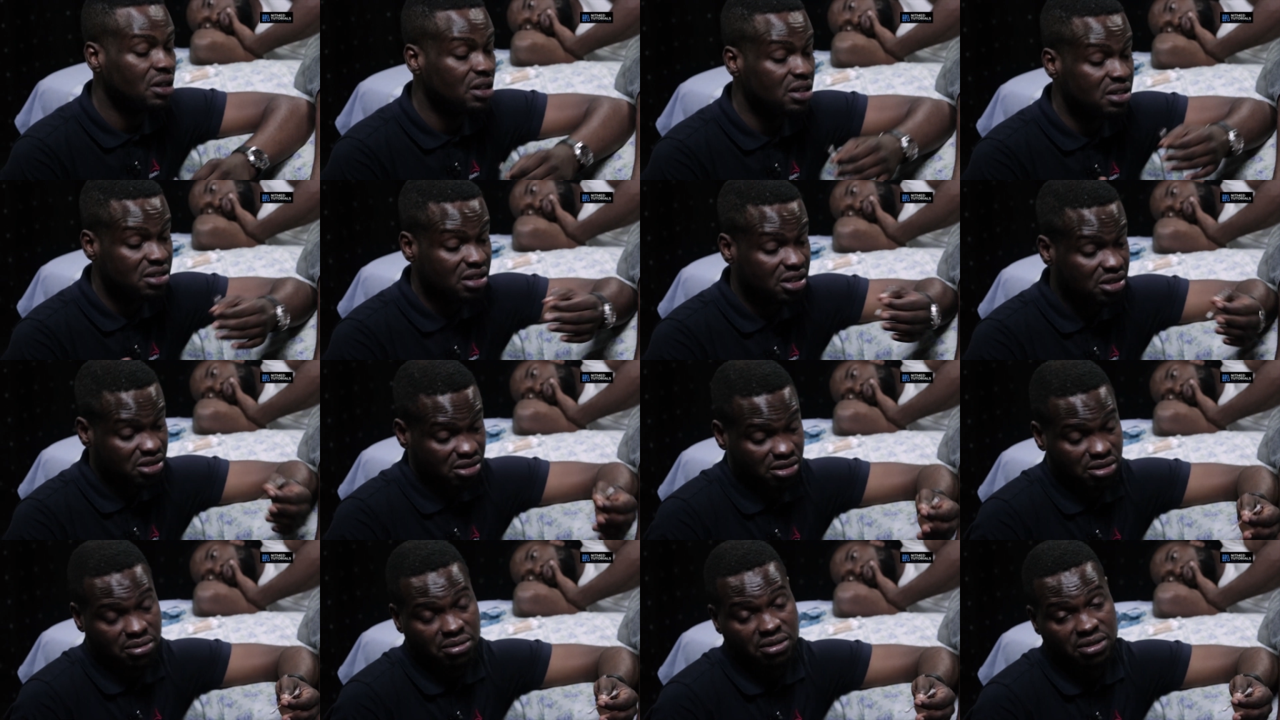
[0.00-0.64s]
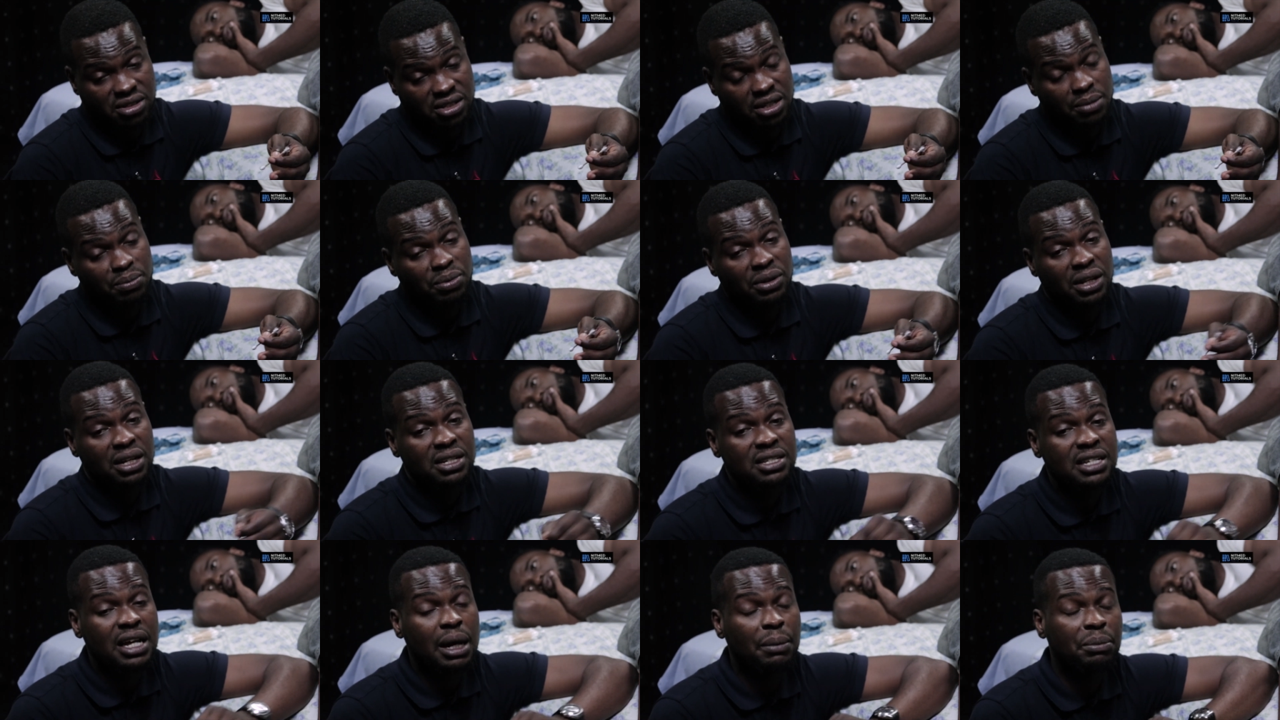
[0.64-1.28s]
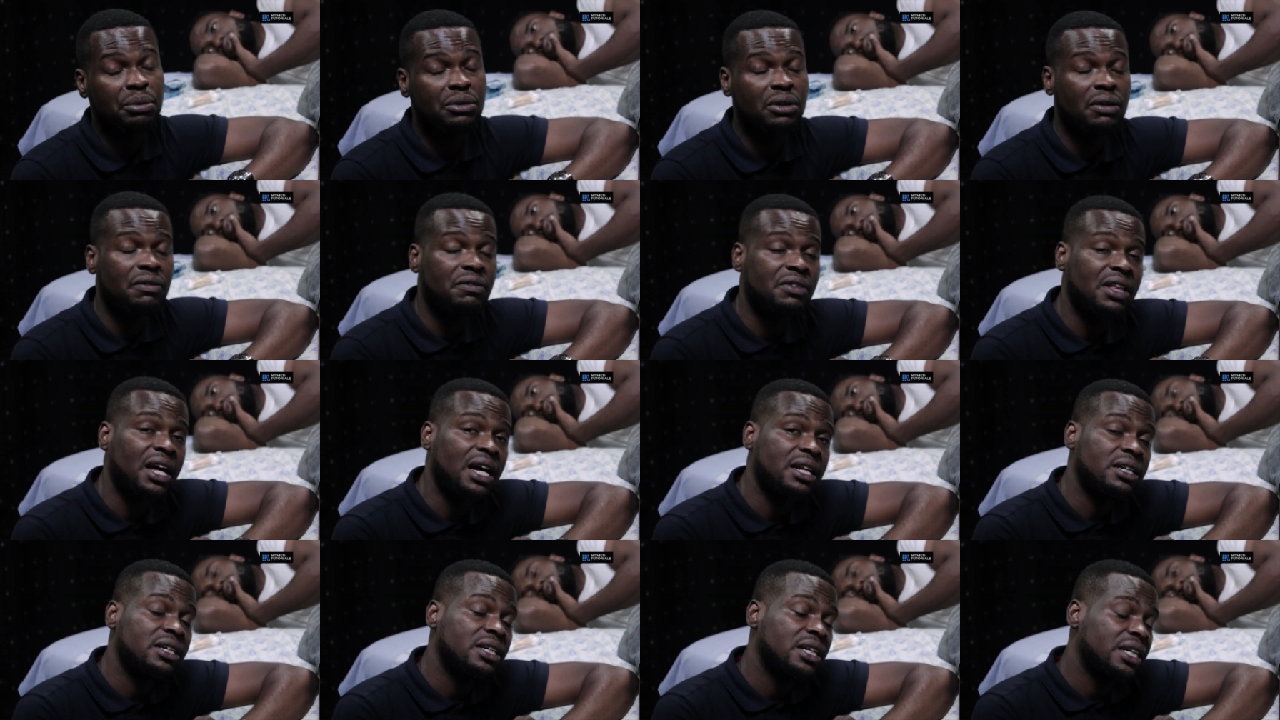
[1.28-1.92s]
A simple example of
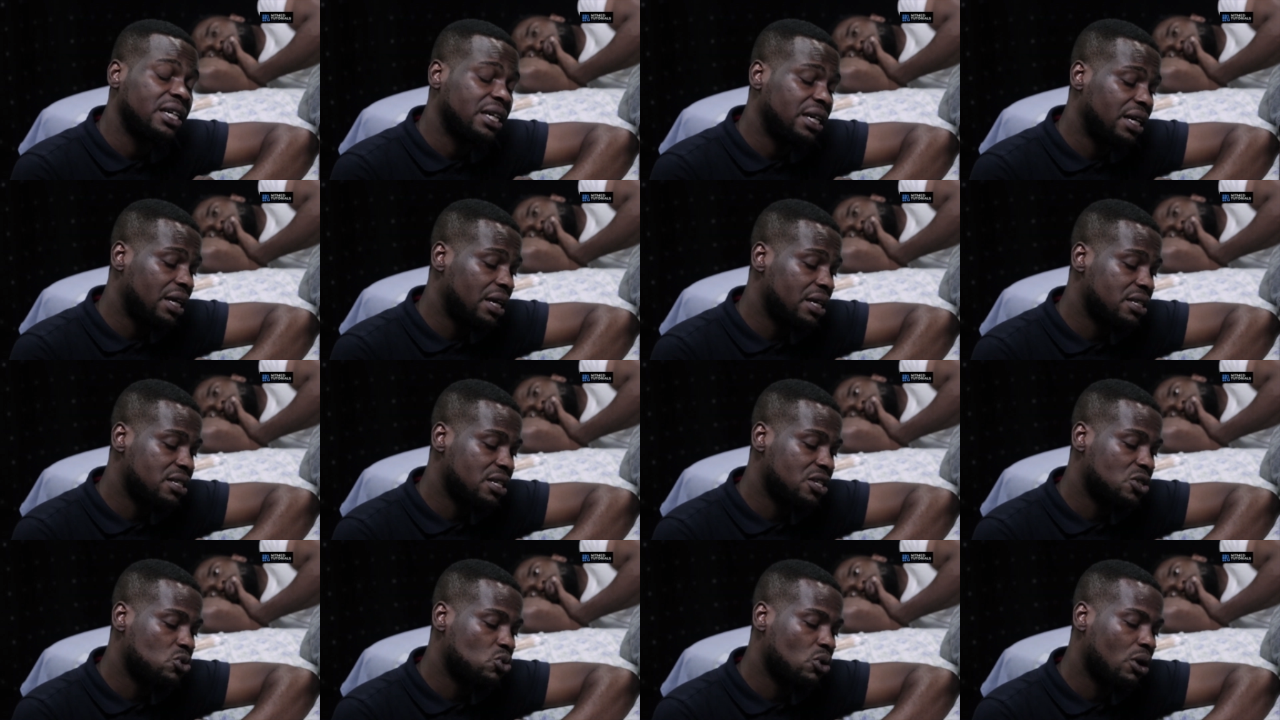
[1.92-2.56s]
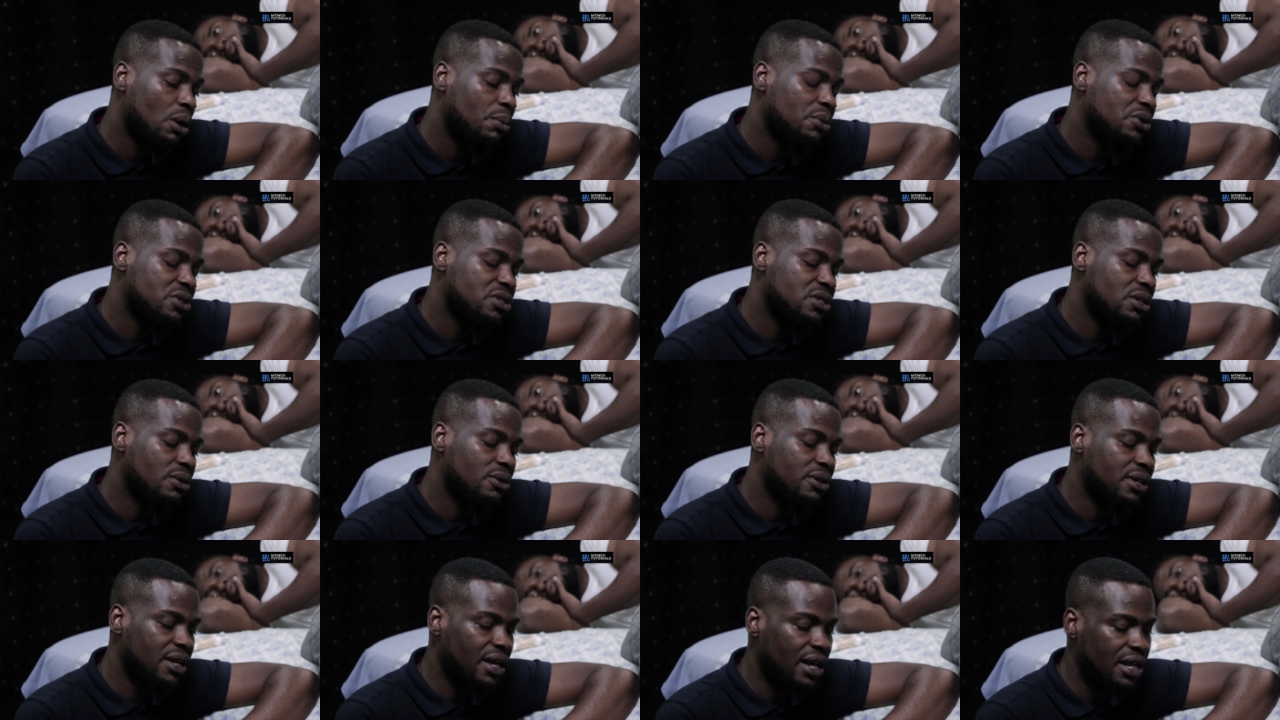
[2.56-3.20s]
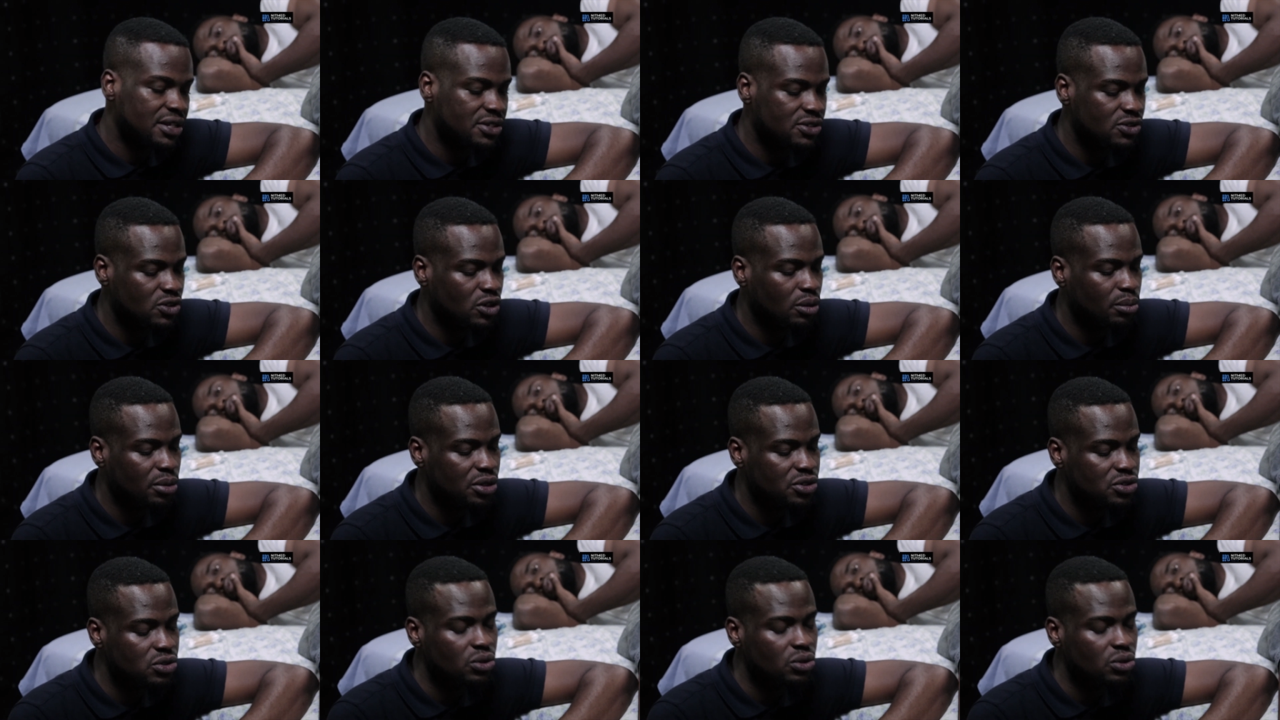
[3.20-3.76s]
that is a squamous cell carcinoma.